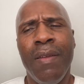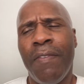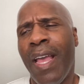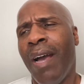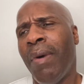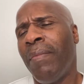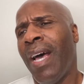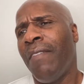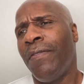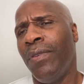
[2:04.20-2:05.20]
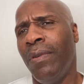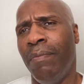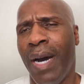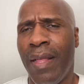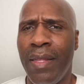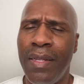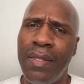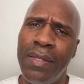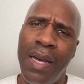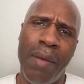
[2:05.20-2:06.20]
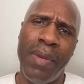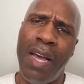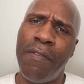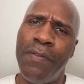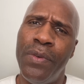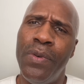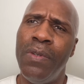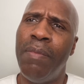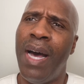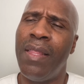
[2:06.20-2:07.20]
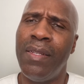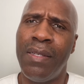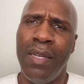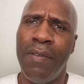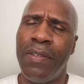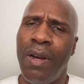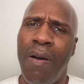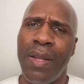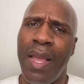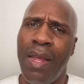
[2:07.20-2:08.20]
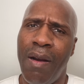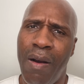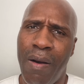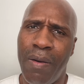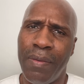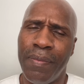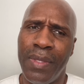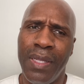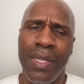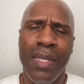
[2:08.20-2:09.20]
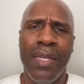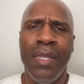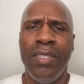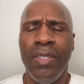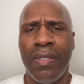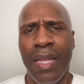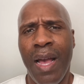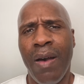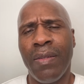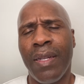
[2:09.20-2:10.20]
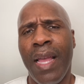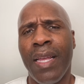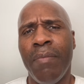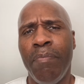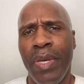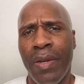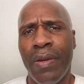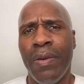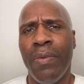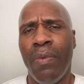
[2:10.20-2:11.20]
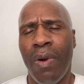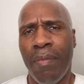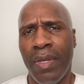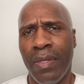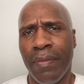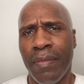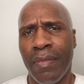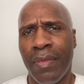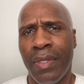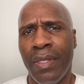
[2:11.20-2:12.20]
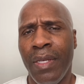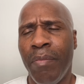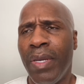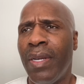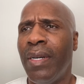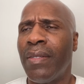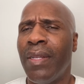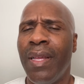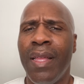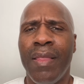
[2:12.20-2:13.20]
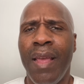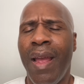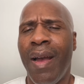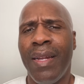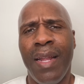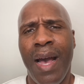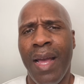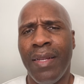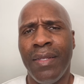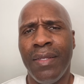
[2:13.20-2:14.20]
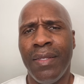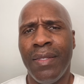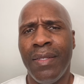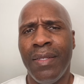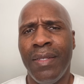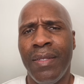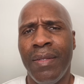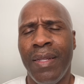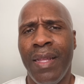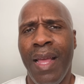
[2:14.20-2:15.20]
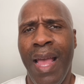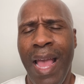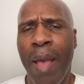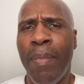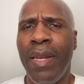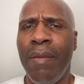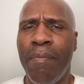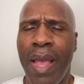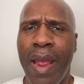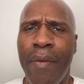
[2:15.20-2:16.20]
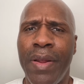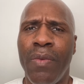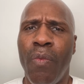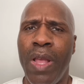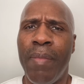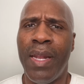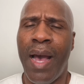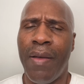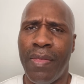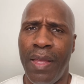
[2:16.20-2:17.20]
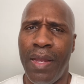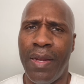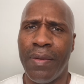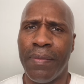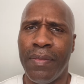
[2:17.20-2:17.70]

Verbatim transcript: Fam, I'm not fooled by this. I'm not fooled by this tough talk at all. She sounds like a bitter woman because there are not happily married women out there